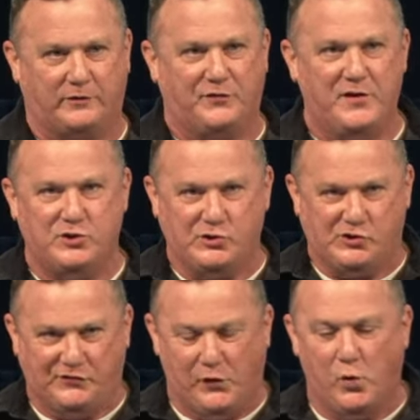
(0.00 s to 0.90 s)
Ephesians
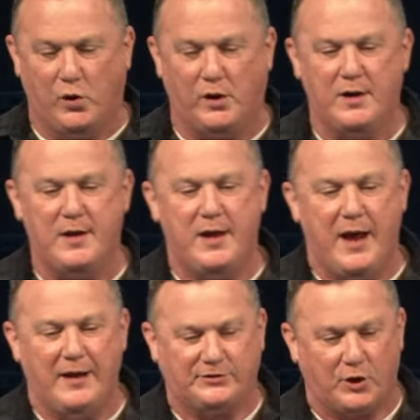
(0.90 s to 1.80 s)
4
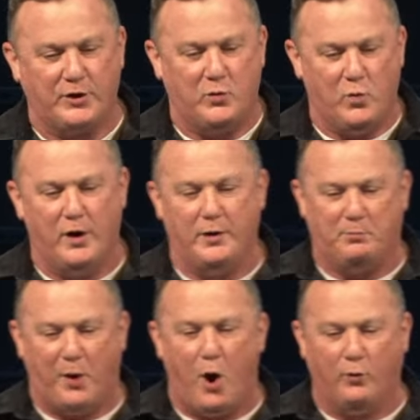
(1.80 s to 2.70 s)
and 31,
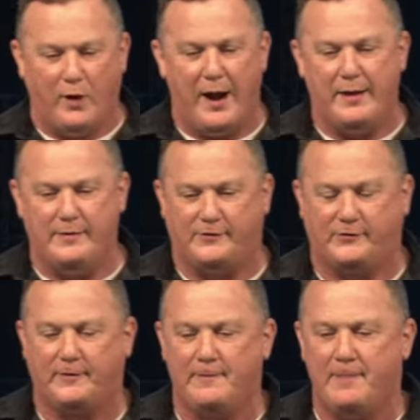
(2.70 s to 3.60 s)
Paul writes,